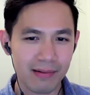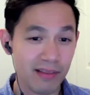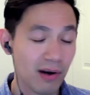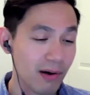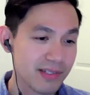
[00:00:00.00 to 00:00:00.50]

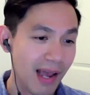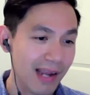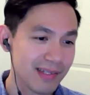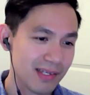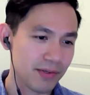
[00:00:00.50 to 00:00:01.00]
that are
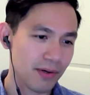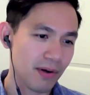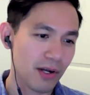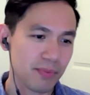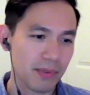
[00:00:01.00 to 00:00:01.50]
scientists or
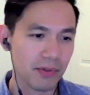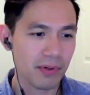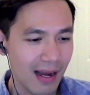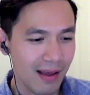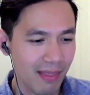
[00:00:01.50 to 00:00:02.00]
entrepreneurs,